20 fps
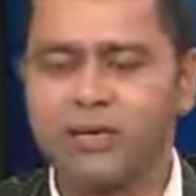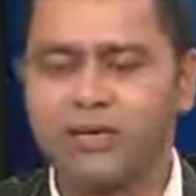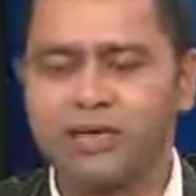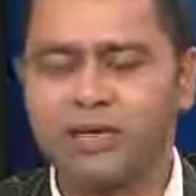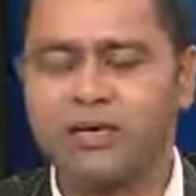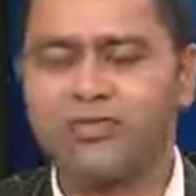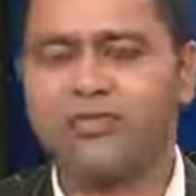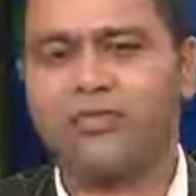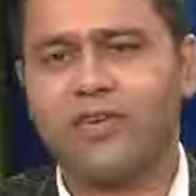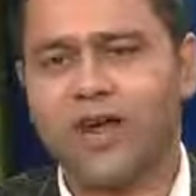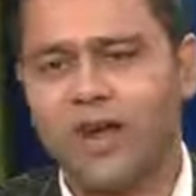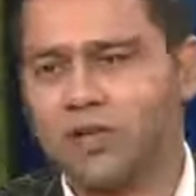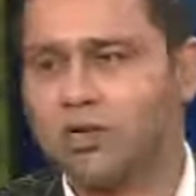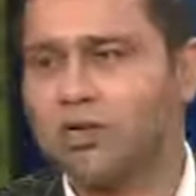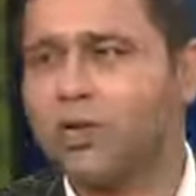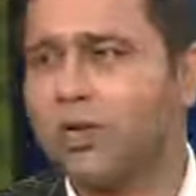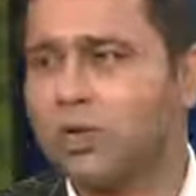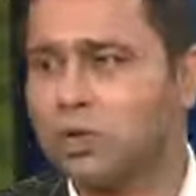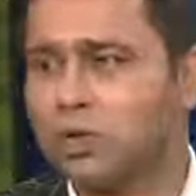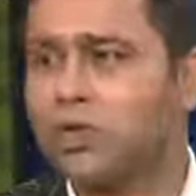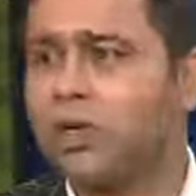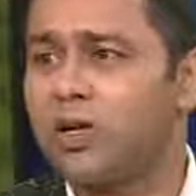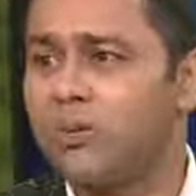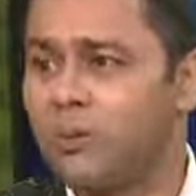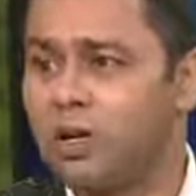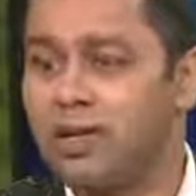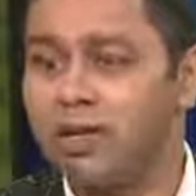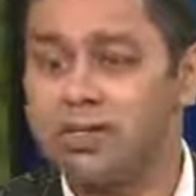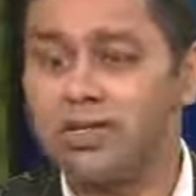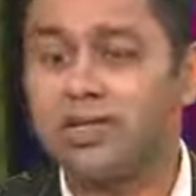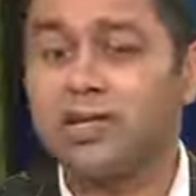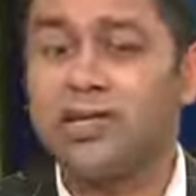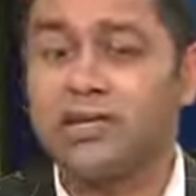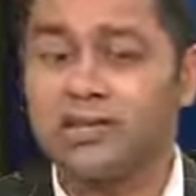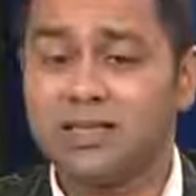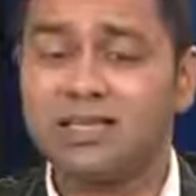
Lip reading: But the fact also remains